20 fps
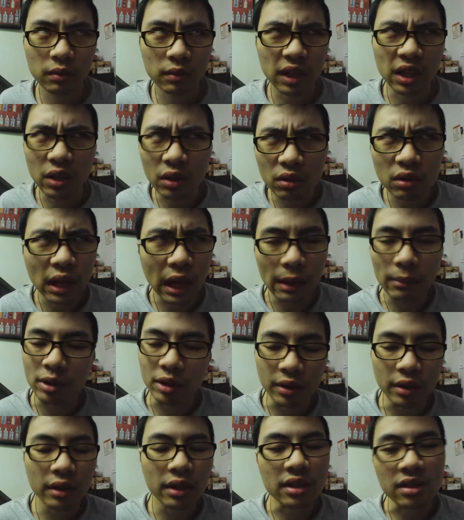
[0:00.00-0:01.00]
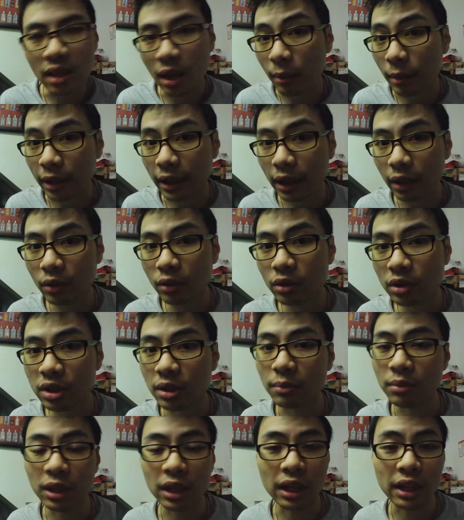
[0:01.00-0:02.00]
Q Labyrinth is coming out
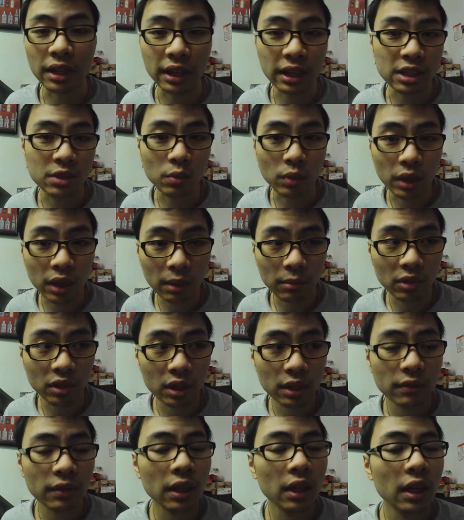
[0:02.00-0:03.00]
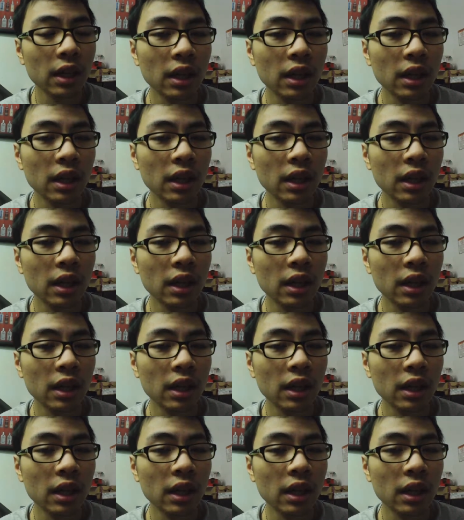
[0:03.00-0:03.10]
next week, I believe,